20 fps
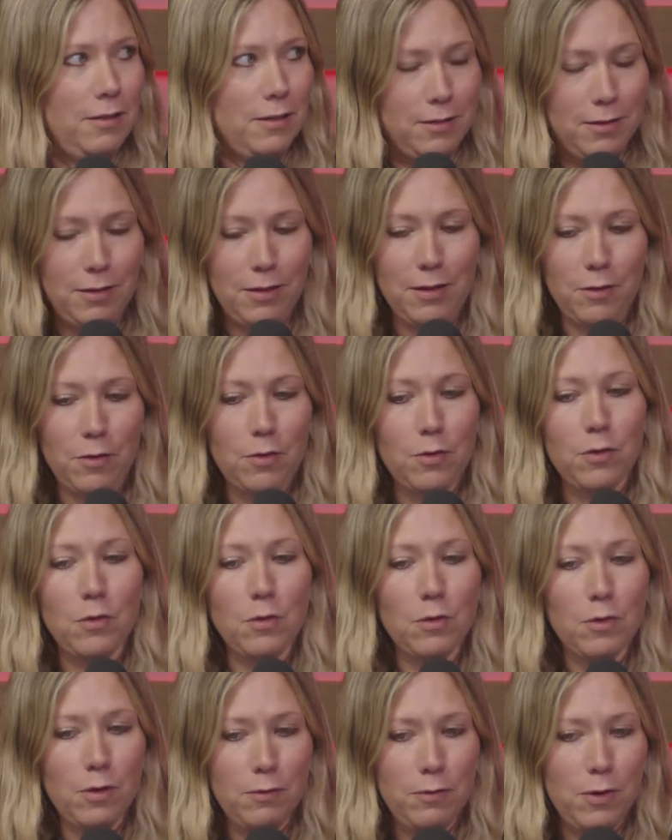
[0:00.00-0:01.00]
That's like a
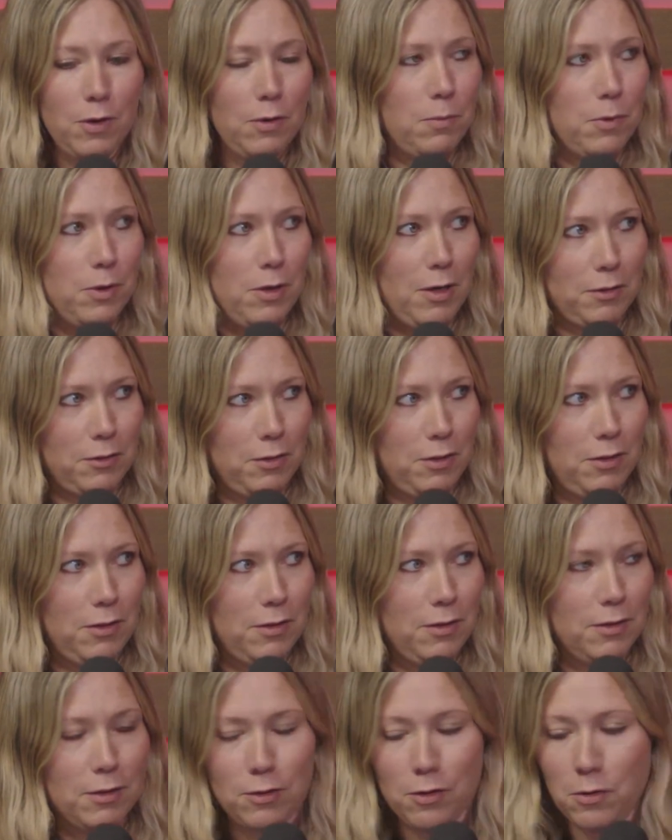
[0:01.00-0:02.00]
third of their
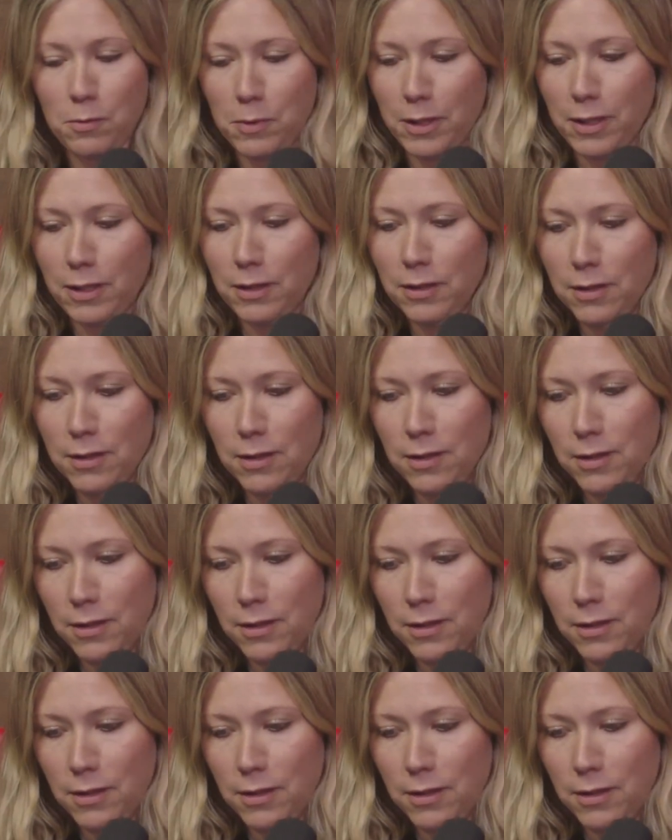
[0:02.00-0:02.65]
production globally.